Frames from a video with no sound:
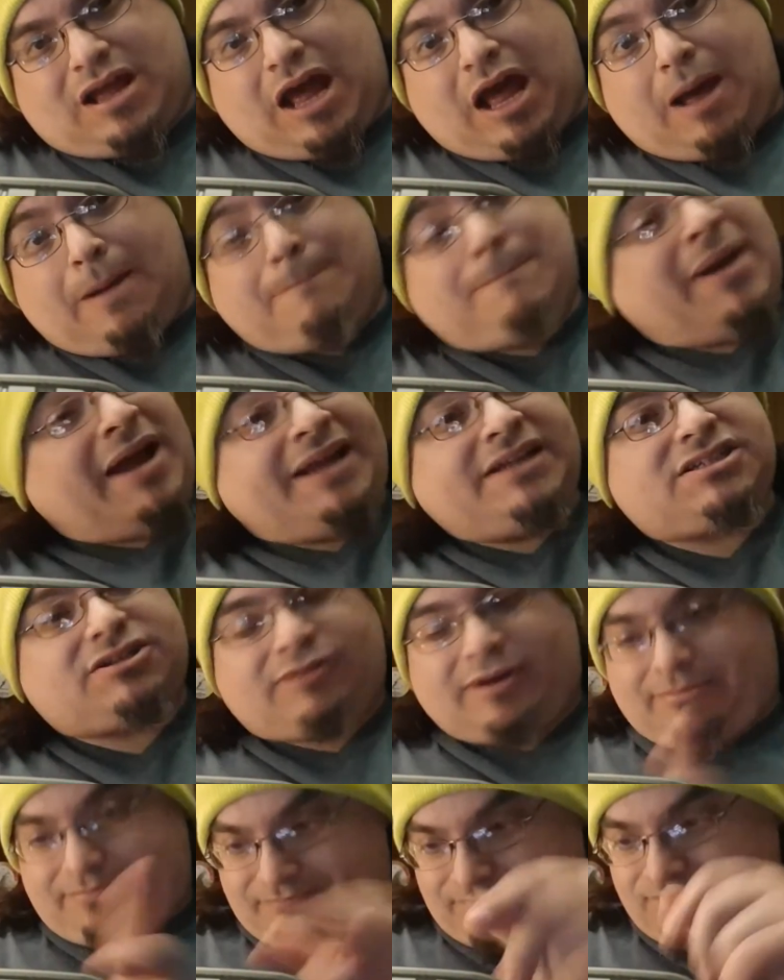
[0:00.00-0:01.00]

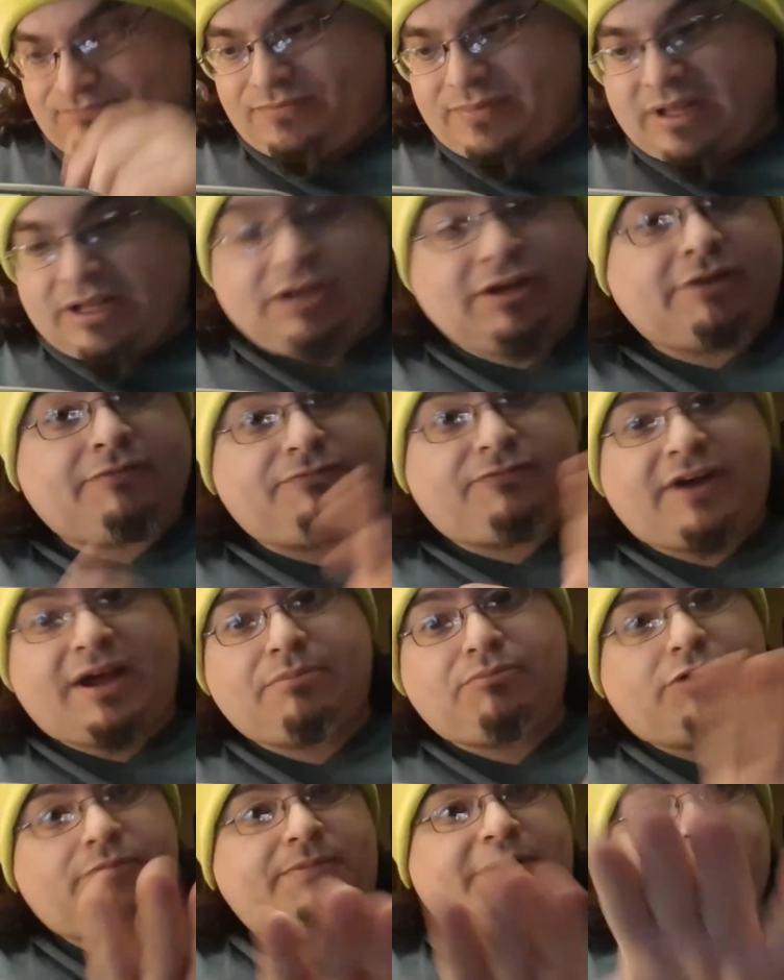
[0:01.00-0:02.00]
Instagram. You can find
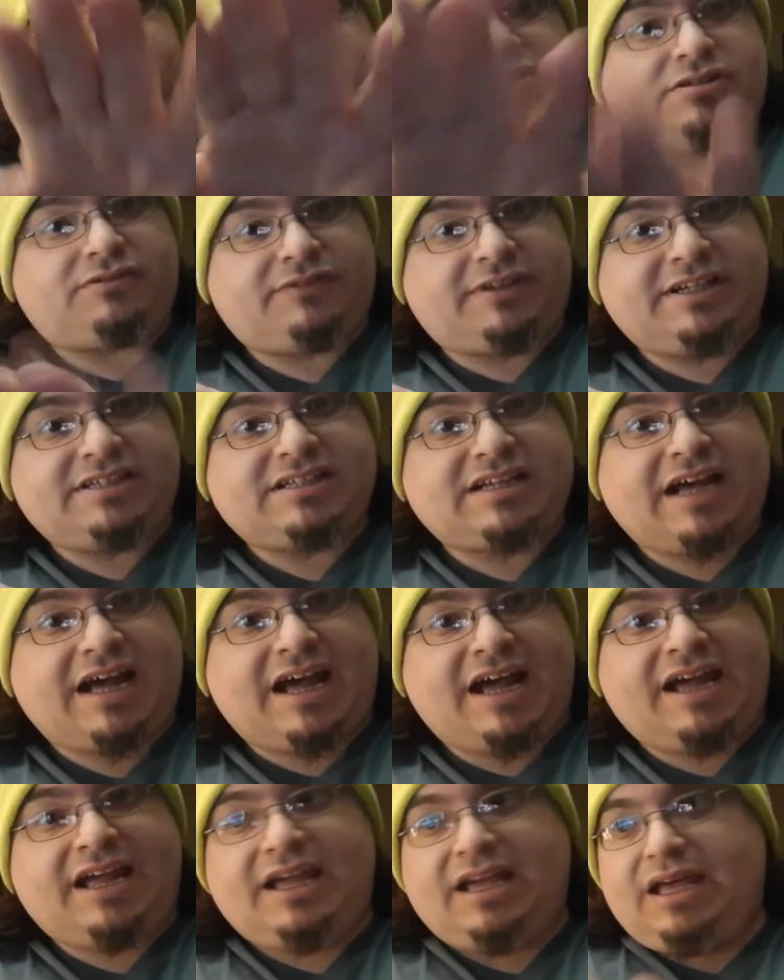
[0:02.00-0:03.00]
more pictures of this
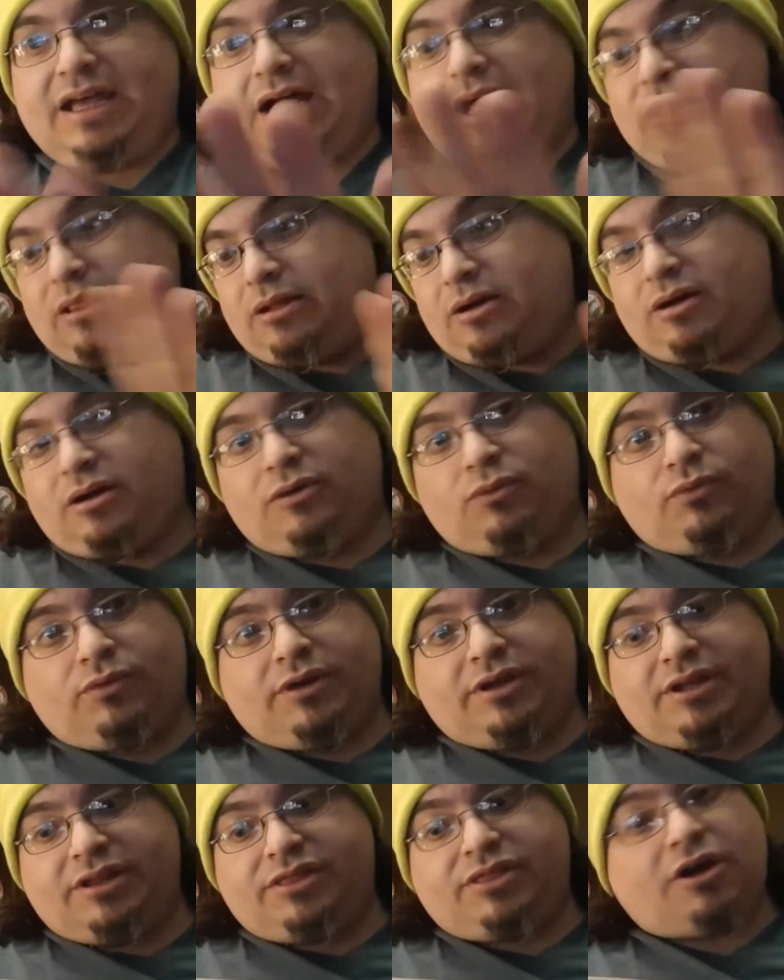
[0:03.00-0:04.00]
guy, along
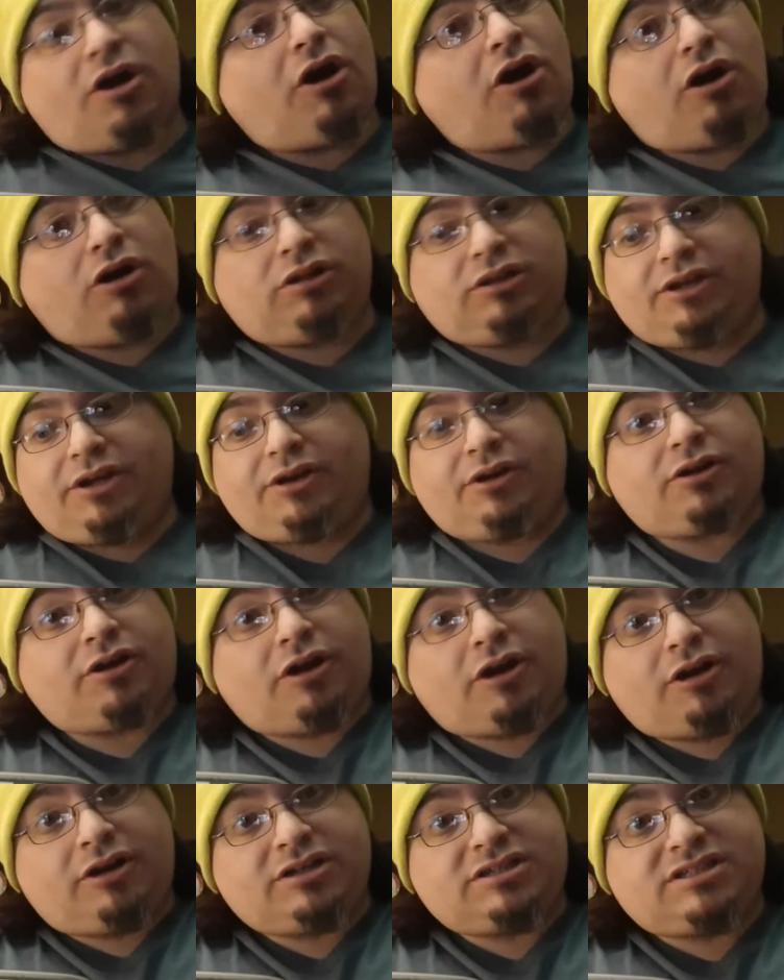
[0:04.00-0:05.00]
with all the other
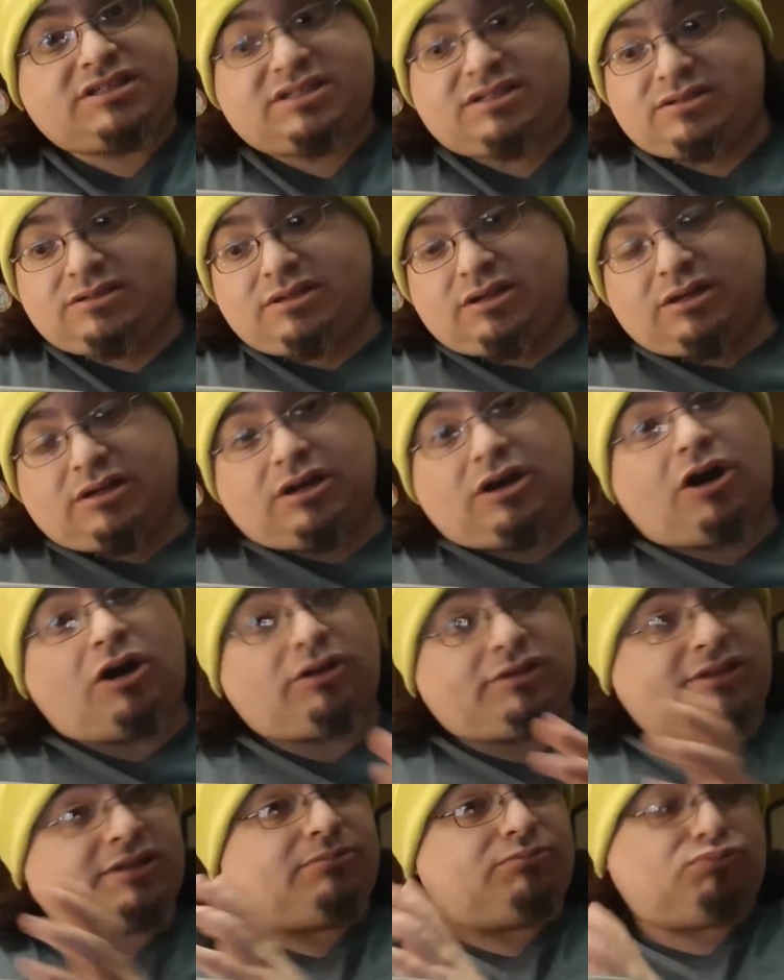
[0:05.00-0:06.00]
cars,
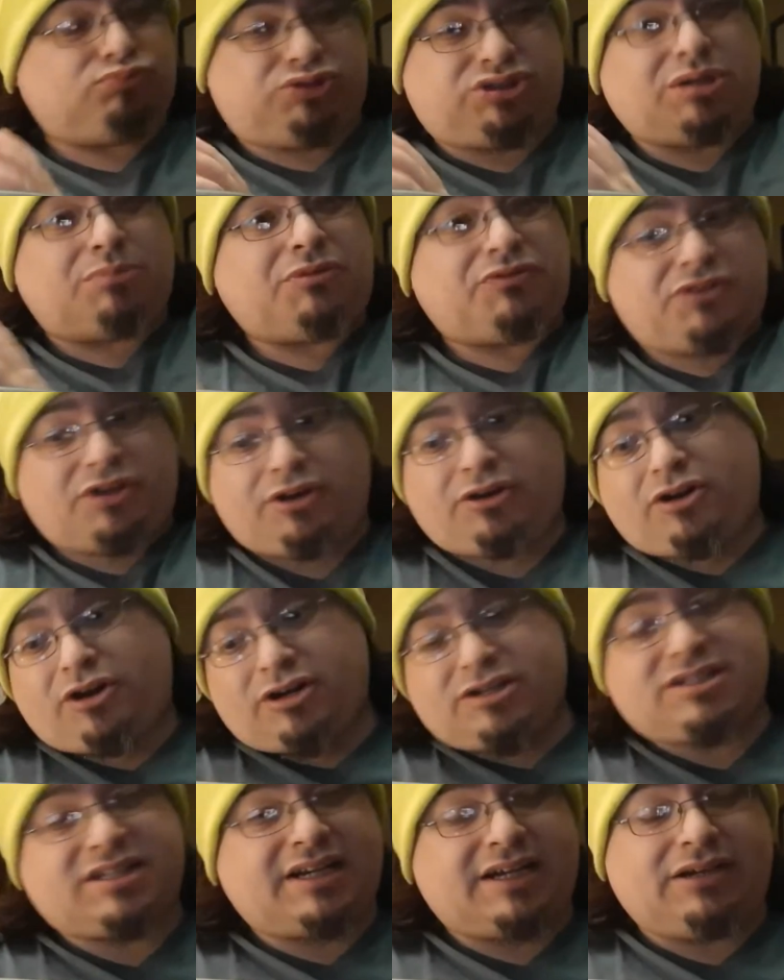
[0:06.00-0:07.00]
some of the other
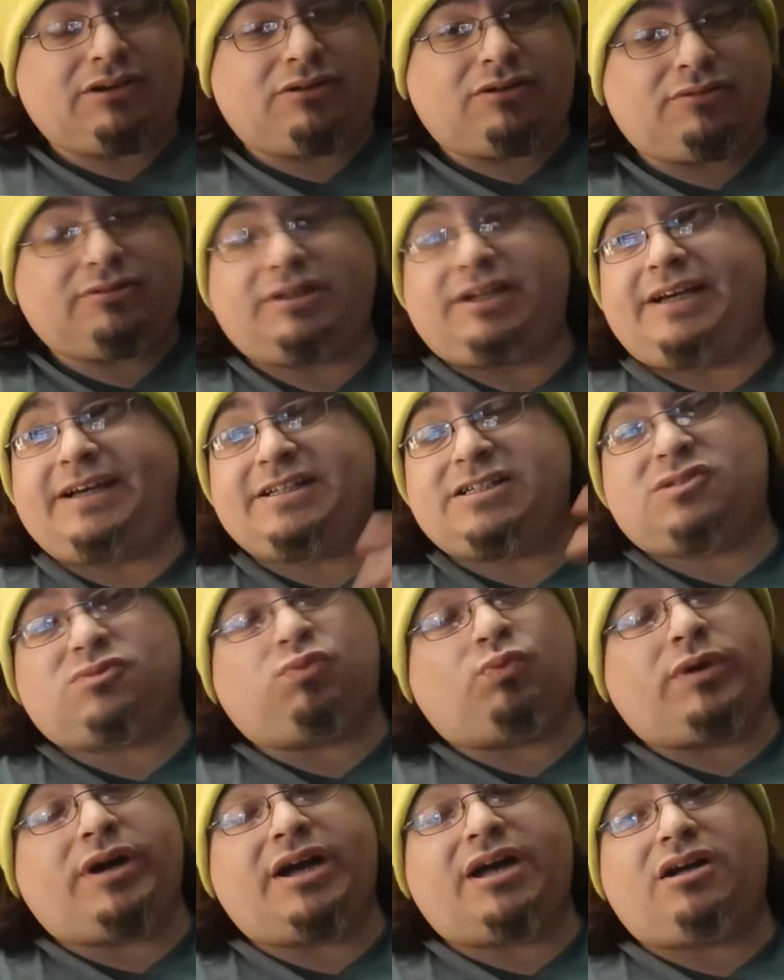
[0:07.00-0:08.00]
cars that I own, as
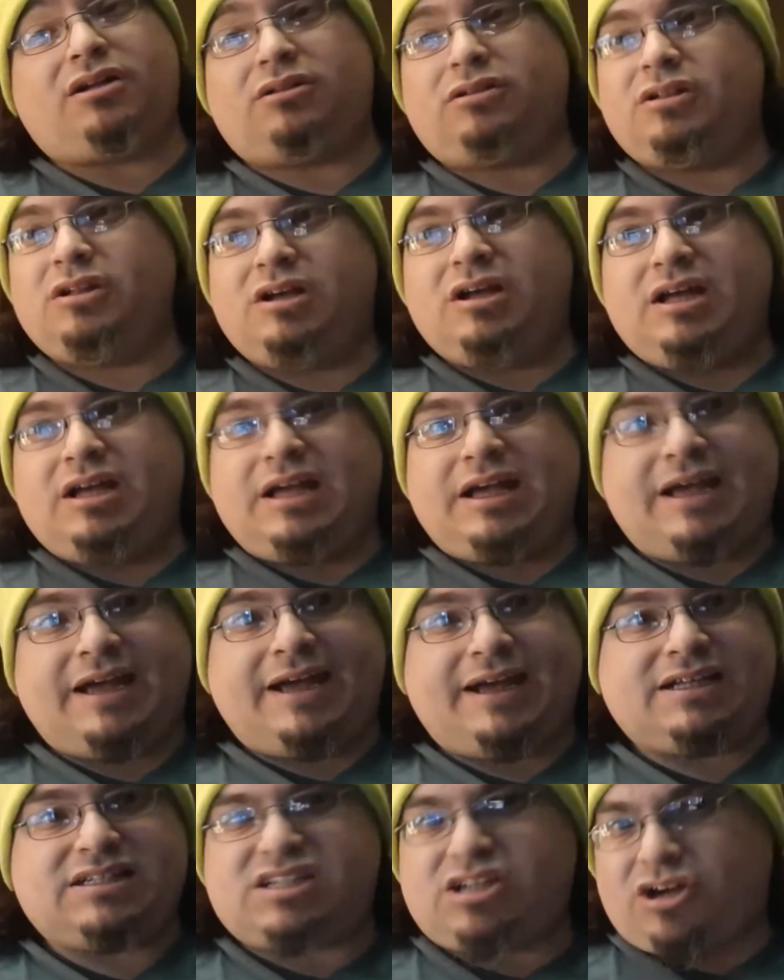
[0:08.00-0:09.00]
well
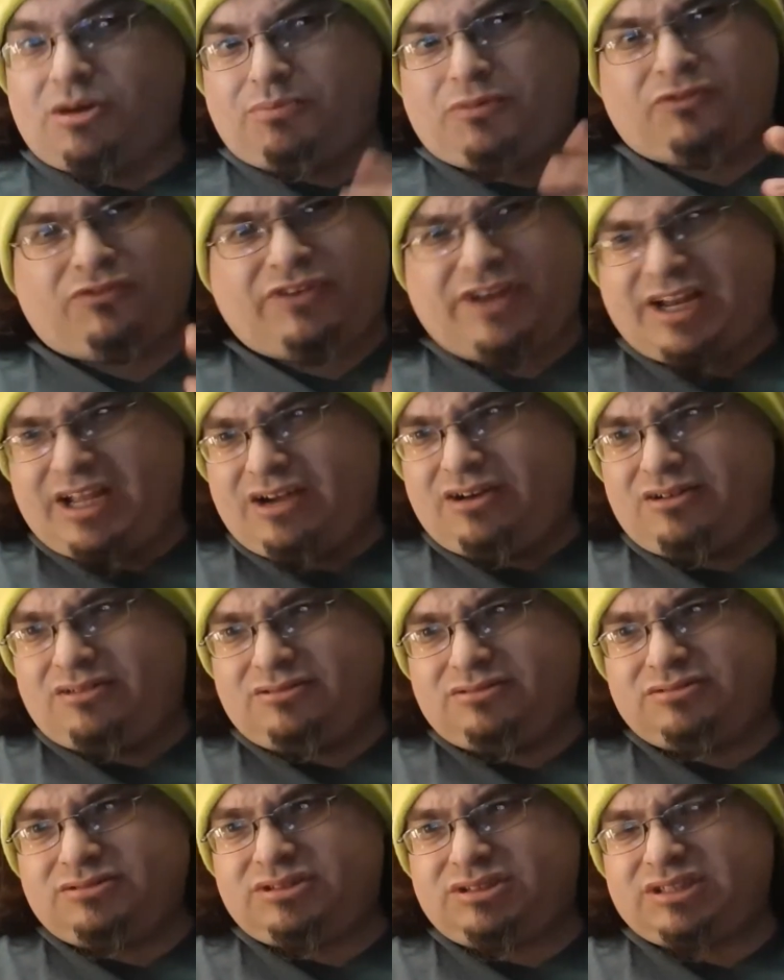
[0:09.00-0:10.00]
as a couple
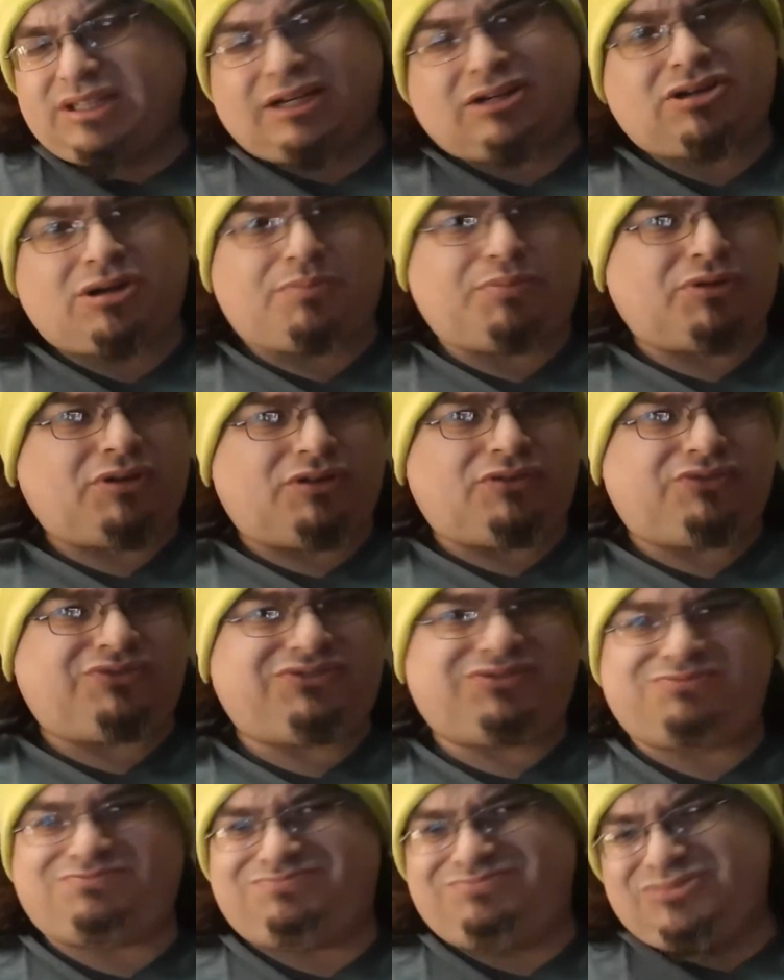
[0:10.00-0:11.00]
videos, a couple of,
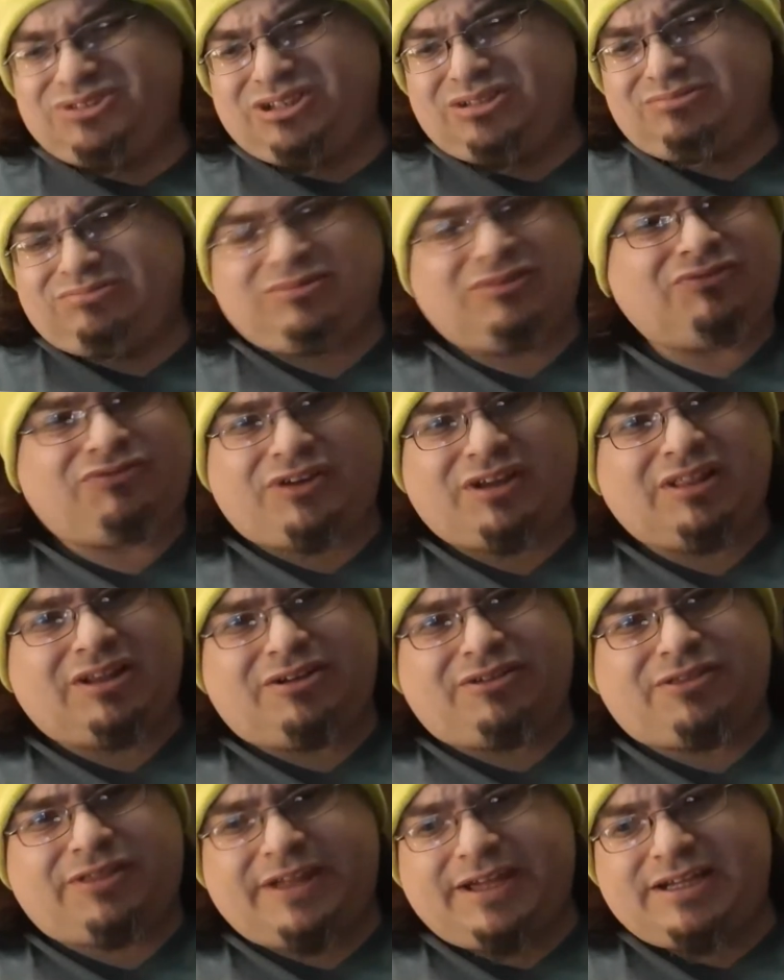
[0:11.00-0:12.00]
you know, fun little
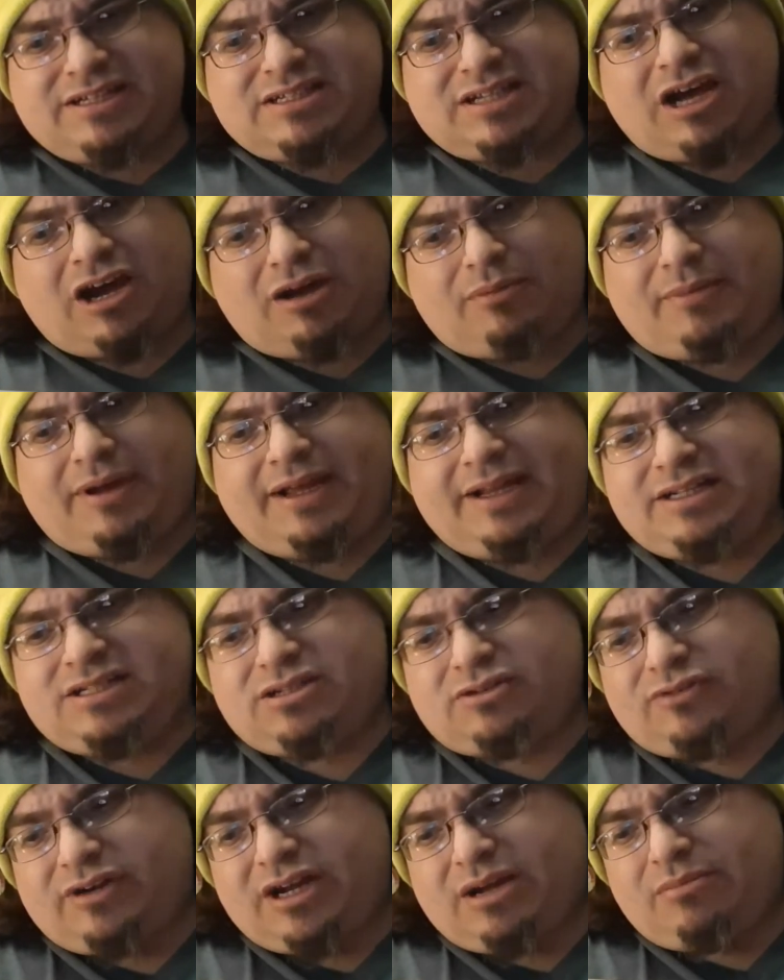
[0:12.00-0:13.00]
things on my
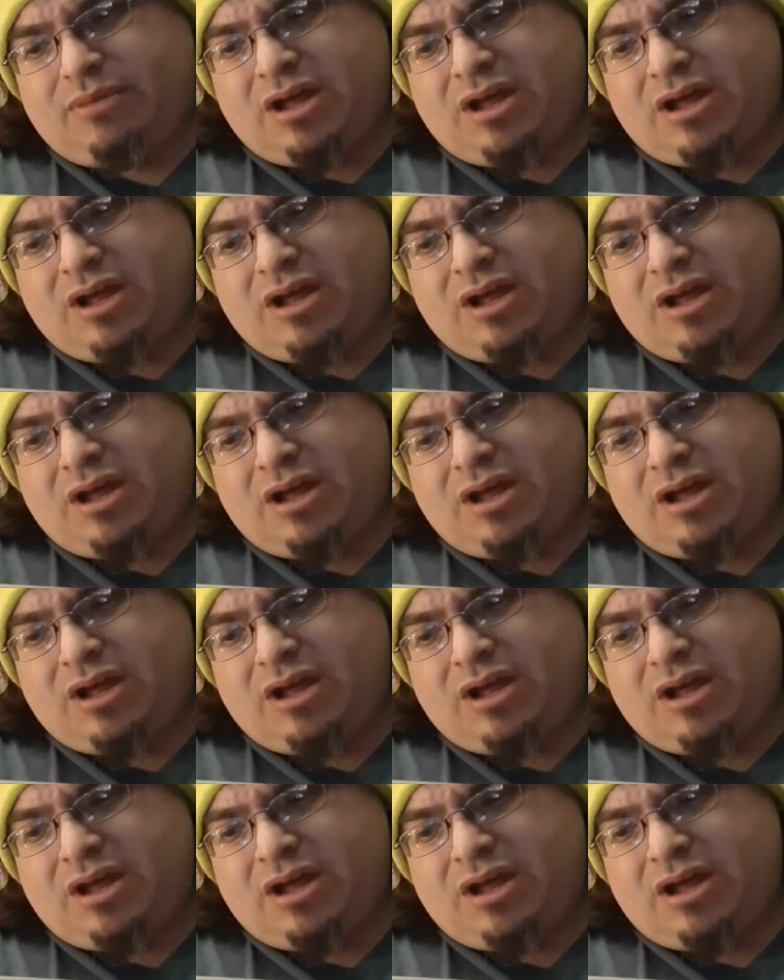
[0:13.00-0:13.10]
Instagram.